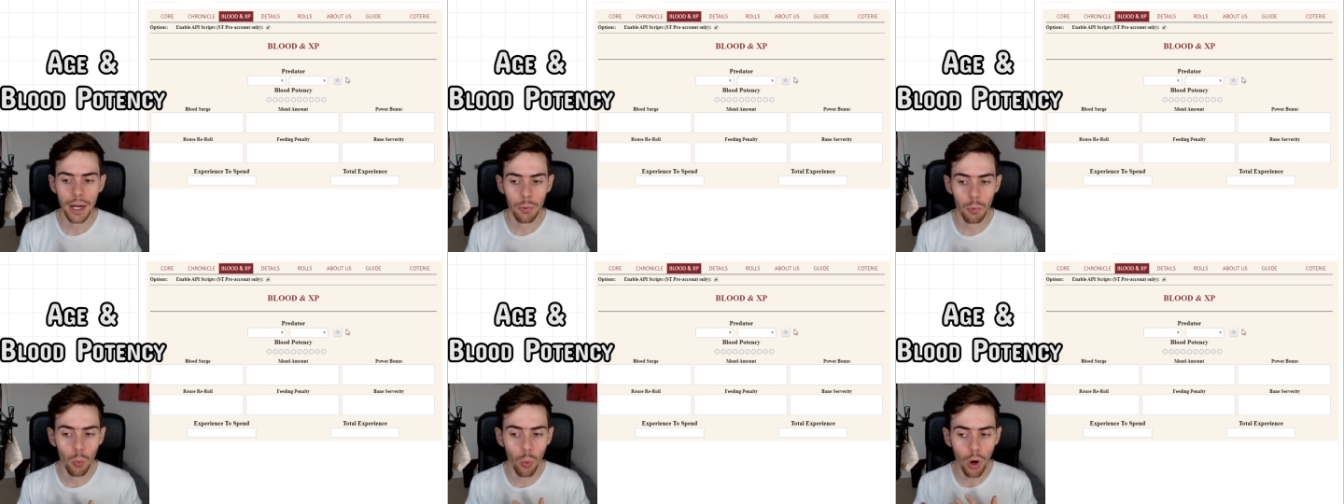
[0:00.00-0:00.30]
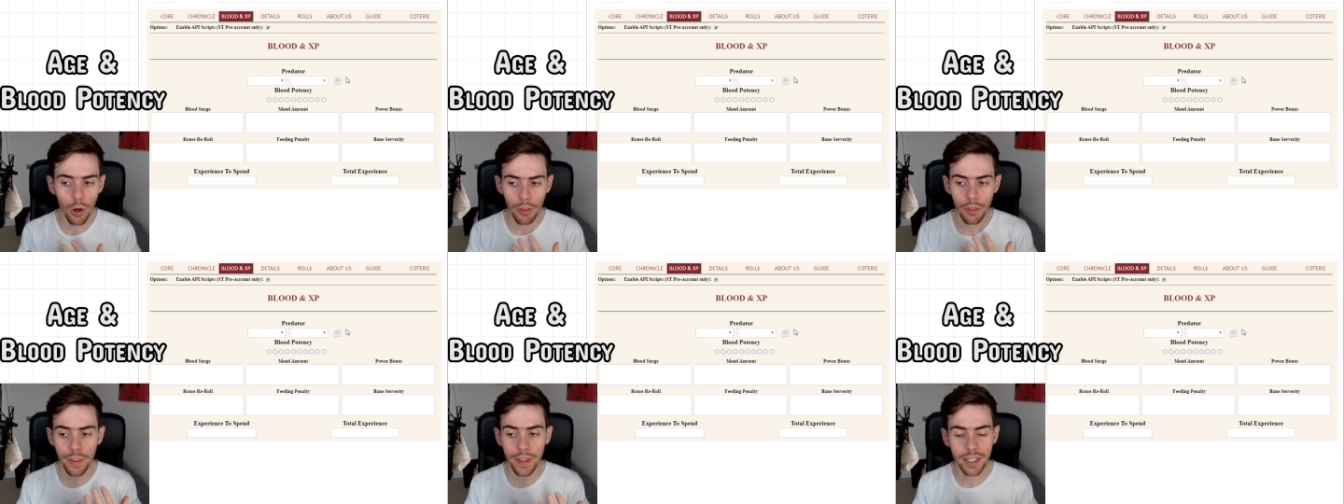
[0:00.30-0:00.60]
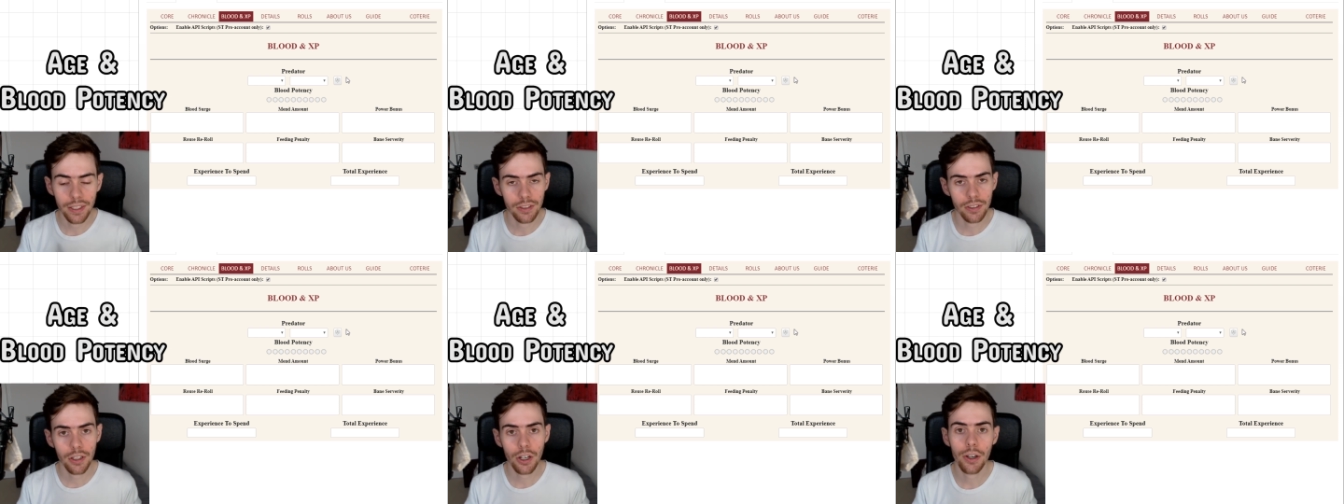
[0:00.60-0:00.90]
what
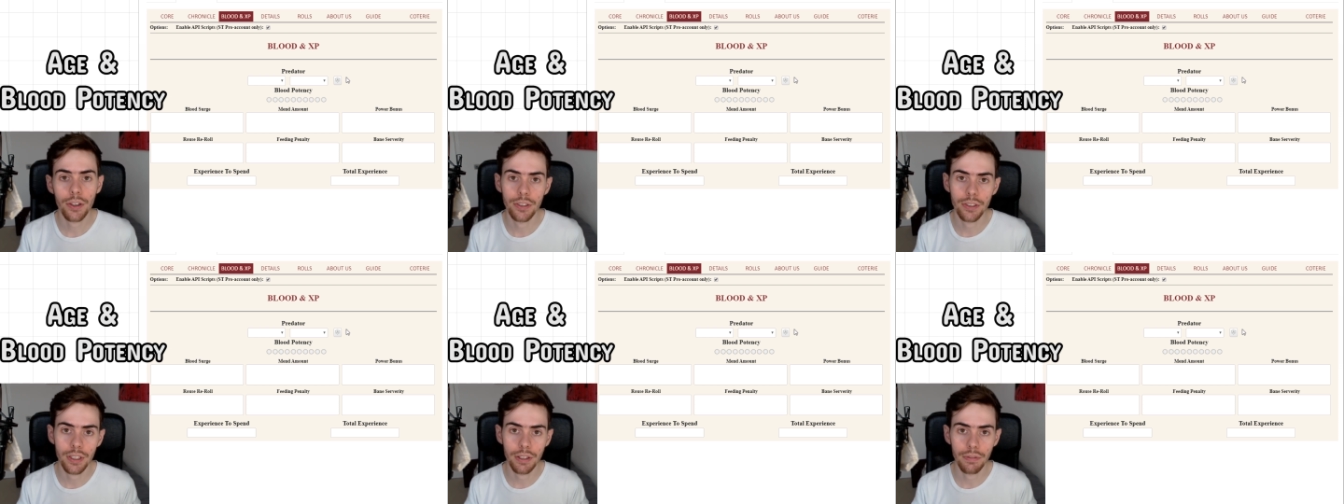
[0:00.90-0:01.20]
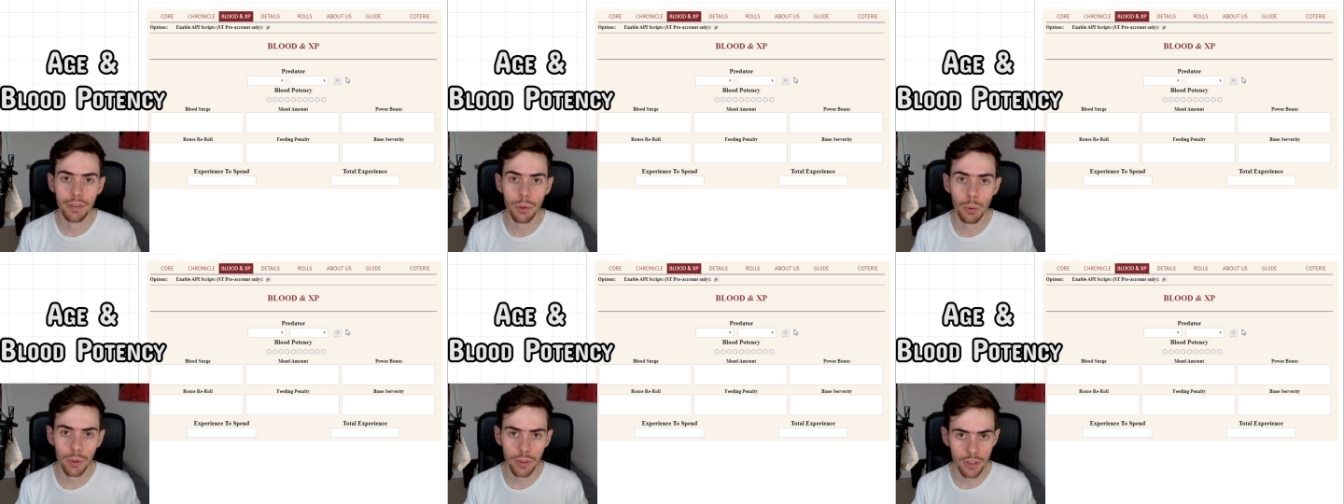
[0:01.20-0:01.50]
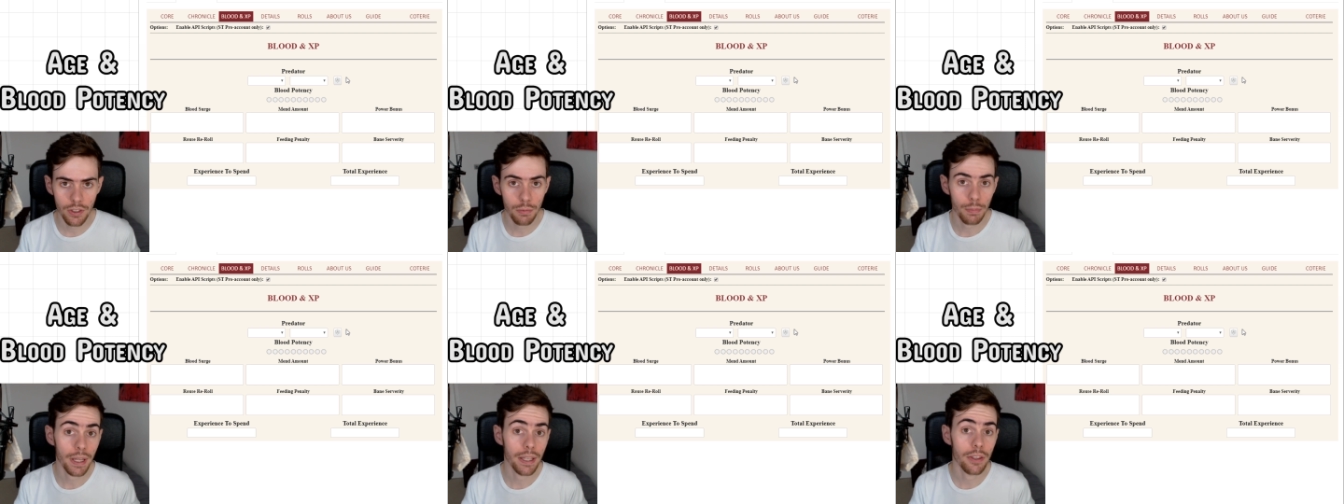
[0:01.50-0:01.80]
things cost if you want
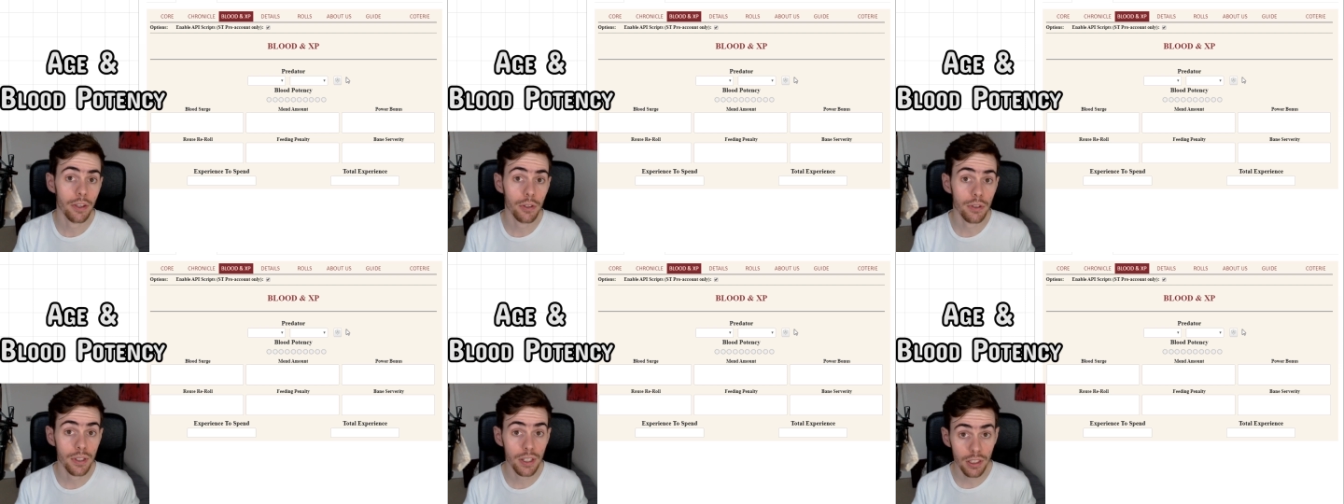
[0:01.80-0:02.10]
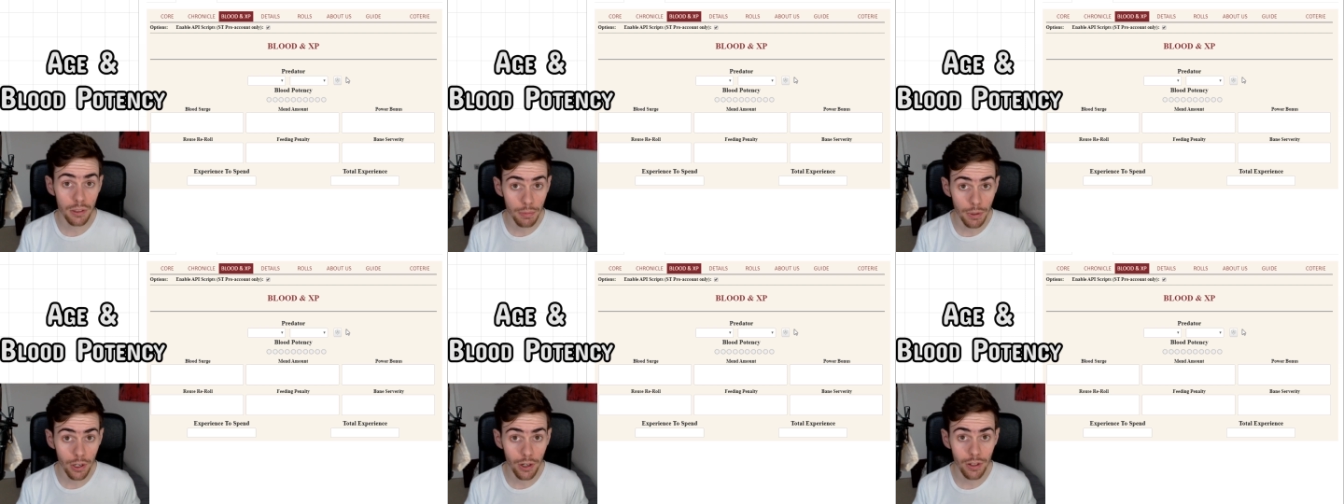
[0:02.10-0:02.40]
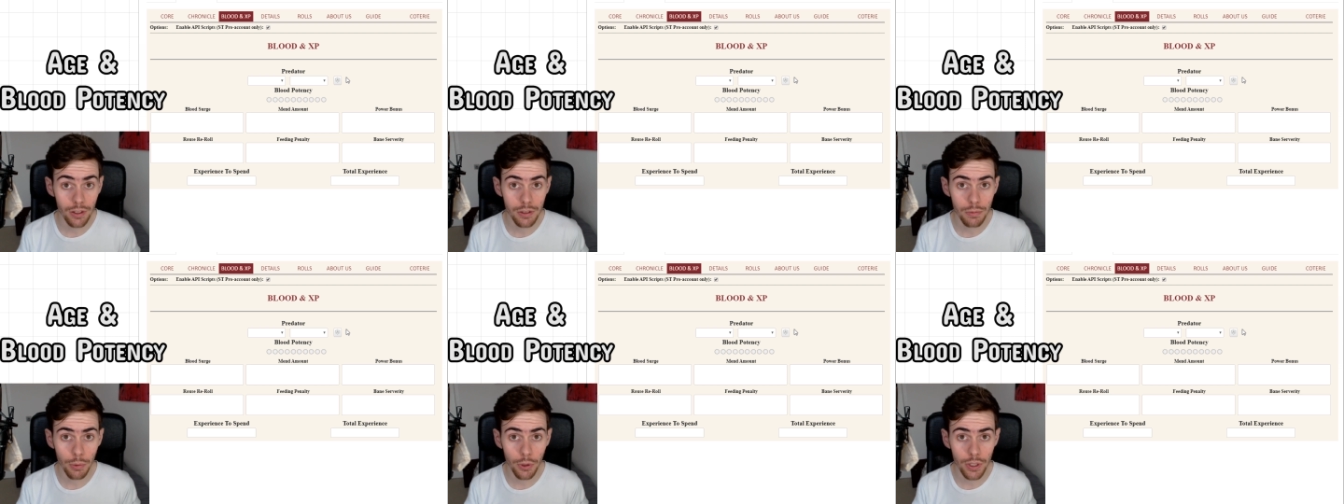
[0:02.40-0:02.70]
to spend those
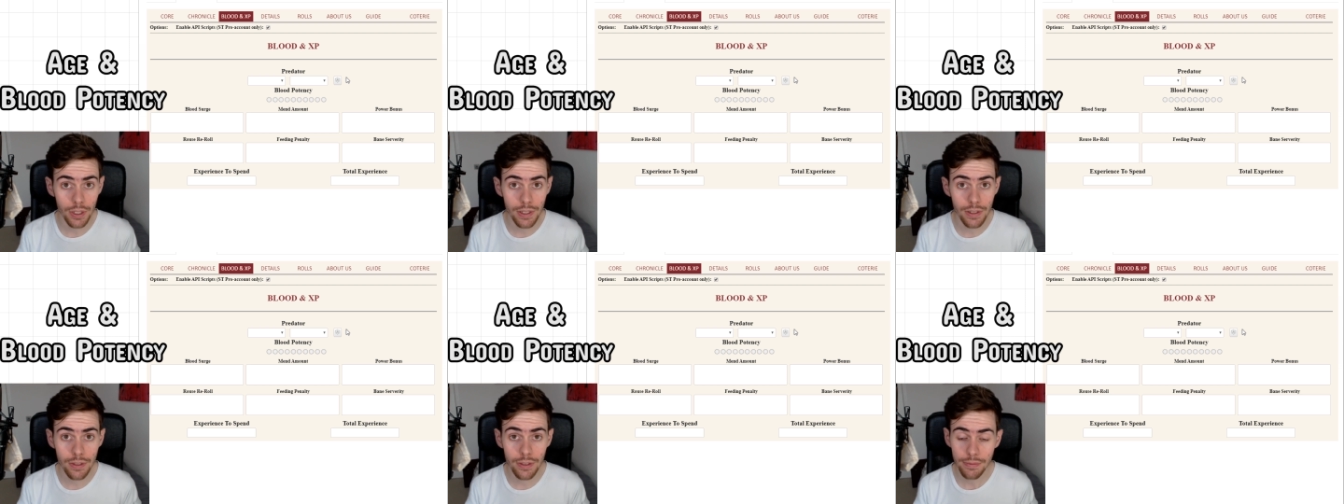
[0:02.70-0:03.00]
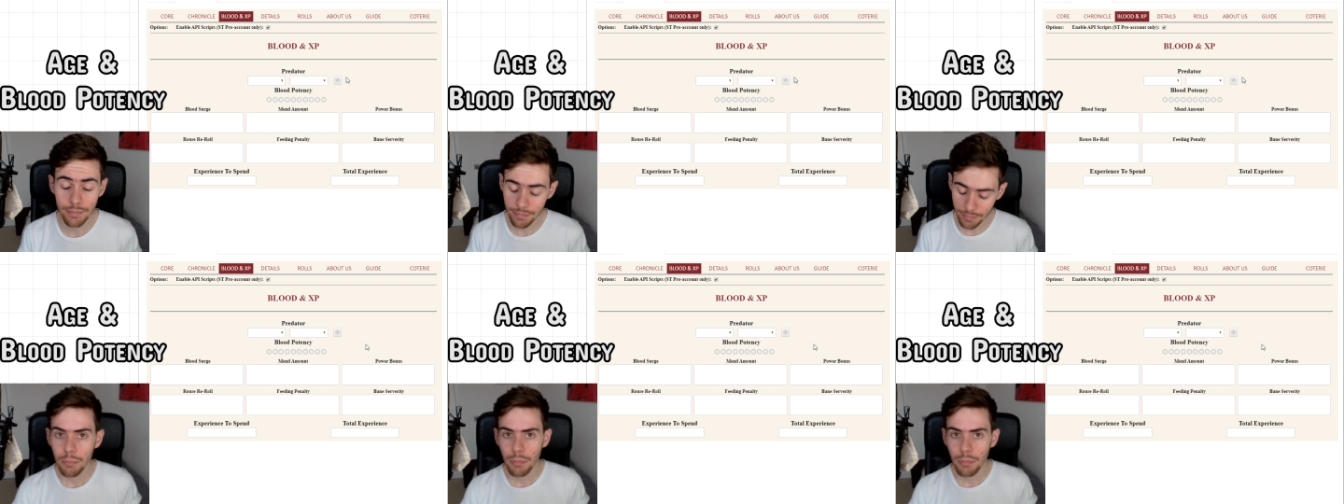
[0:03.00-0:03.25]
experience points.